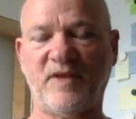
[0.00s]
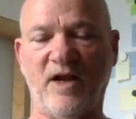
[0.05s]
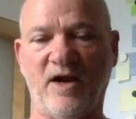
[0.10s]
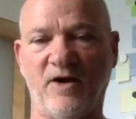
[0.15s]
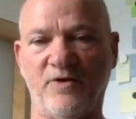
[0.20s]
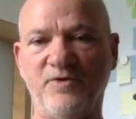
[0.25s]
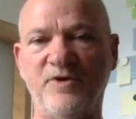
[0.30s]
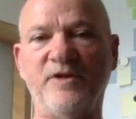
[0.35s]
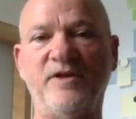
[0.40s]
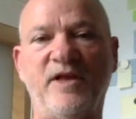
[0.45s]
I
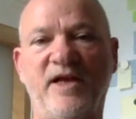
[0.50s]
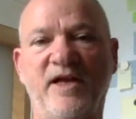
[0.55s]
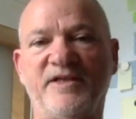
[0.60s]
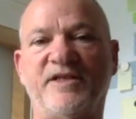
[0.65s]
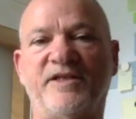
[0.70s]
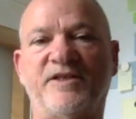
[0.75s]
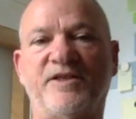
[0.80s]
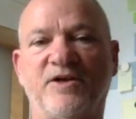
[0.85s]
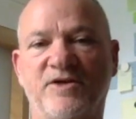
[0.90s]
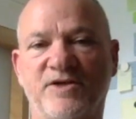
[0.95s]
realized
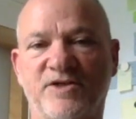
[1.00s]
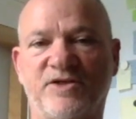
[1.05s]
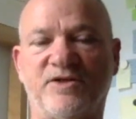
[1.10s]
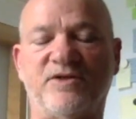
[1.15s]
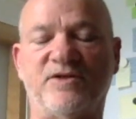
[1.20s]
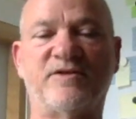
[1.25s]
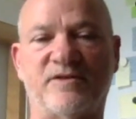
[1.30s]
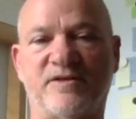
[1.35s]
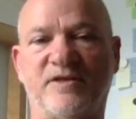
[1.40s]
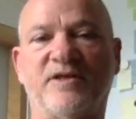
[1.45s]
that there are
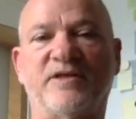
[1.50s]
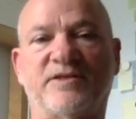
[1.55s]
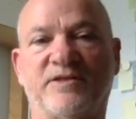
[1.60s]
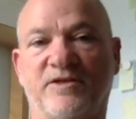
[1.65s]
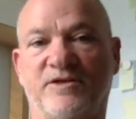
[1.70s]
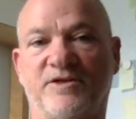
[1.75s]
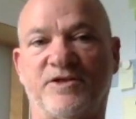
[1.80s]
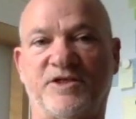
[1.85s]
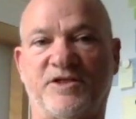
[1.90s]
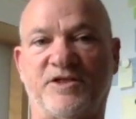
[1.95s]
certain things that
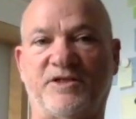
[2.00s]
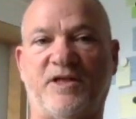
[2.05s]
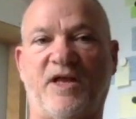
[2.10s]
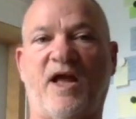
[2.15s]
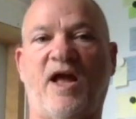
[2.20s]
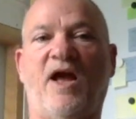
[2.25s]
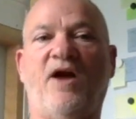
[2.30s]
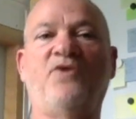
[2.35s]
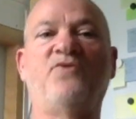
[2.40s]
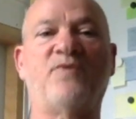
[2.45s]
are just
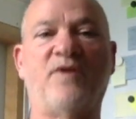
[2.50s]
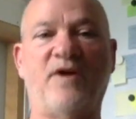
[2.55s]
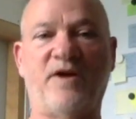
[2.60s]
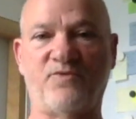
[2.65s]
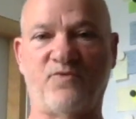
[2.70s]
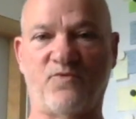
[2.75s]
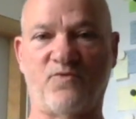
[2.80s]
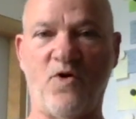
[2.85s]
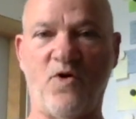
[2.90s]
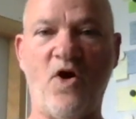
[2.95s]
outright
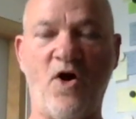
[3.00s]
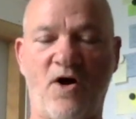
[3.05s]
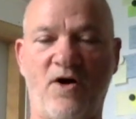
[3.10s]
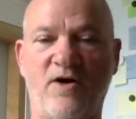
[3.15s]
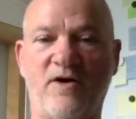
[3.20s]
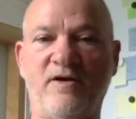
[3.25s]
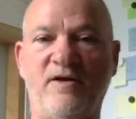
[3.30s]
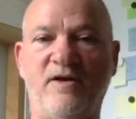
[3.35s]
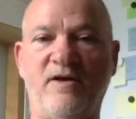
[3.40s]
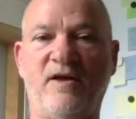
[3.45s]
wrong